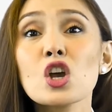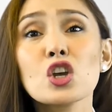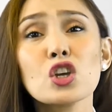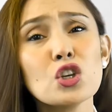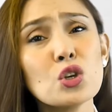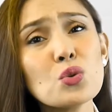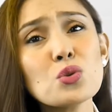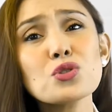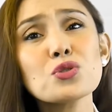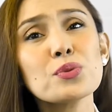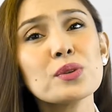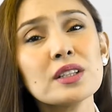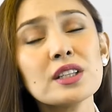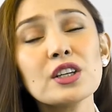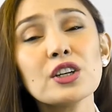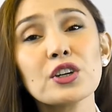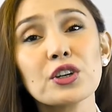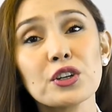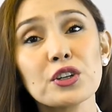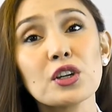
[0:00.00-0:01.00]

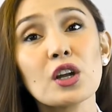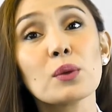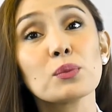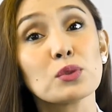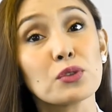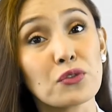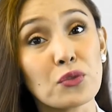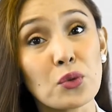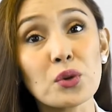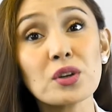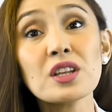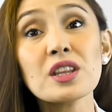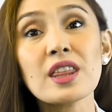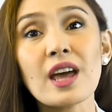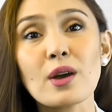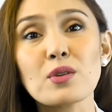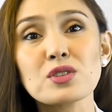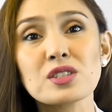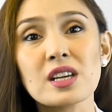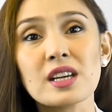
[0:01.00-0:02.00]
usually earn up to
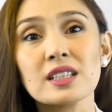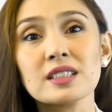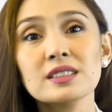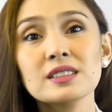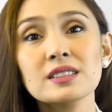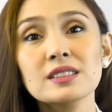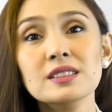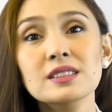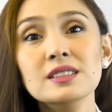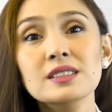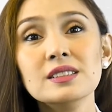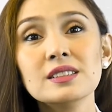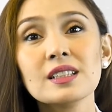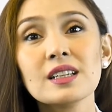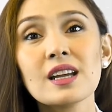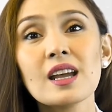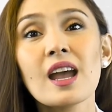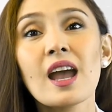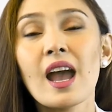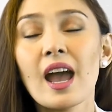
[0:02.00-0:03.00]
40,000.
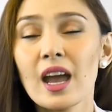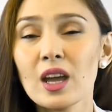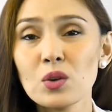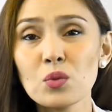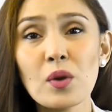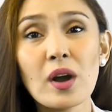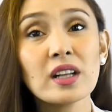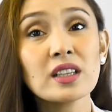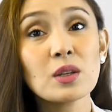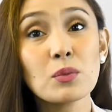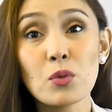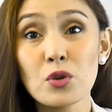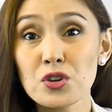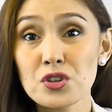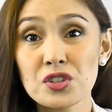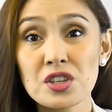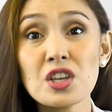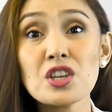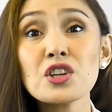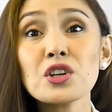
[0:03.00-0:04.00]
And while the more
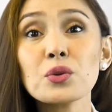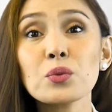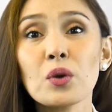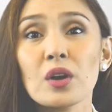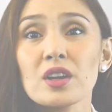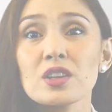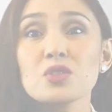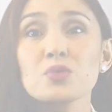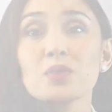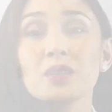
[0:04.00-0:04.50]
senior ones